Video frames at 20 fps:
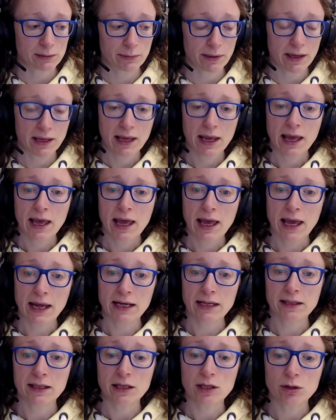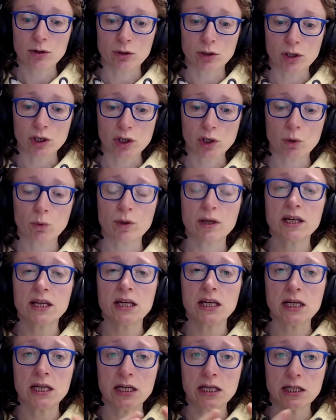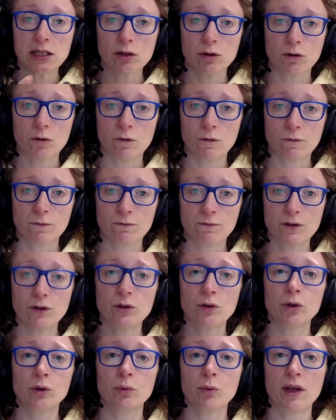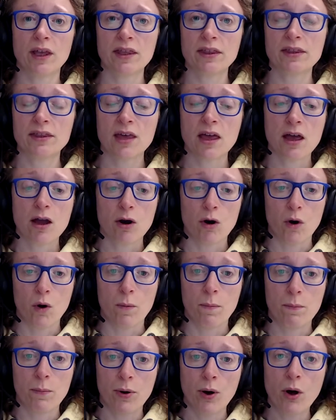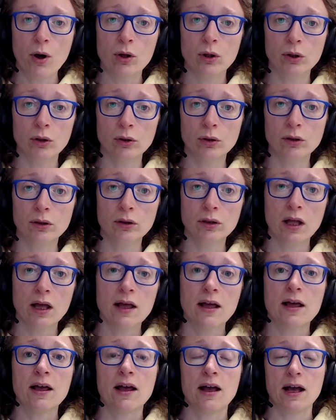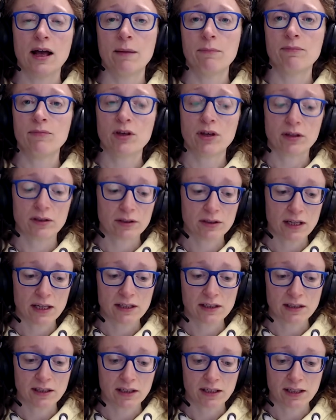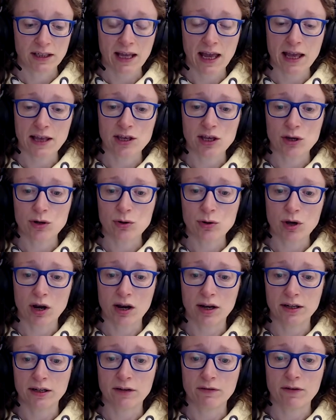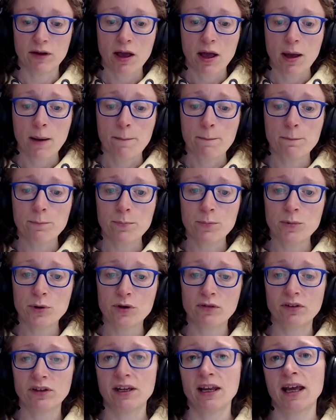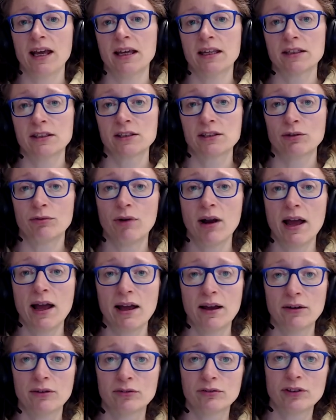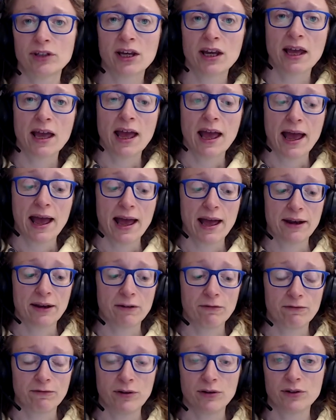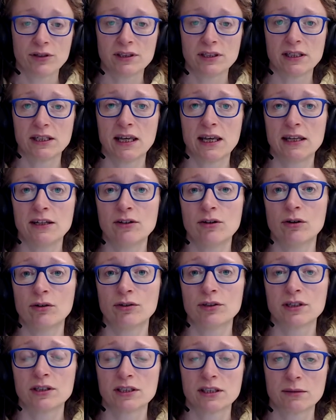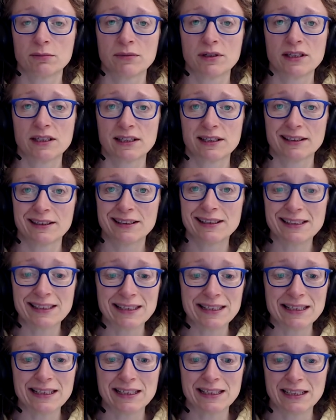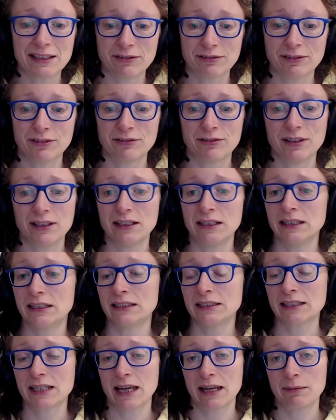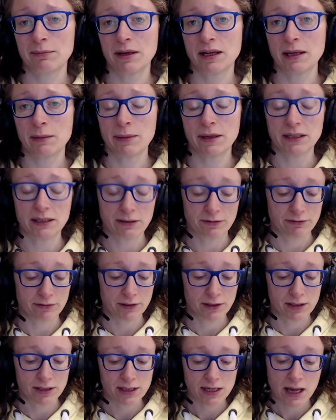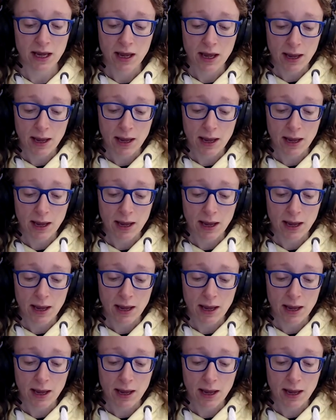But anything you can squeeze or fiddle with or pull um, that is going to get you kind of moving your hands around and focusing in on some slightly different feelings can make a big difference.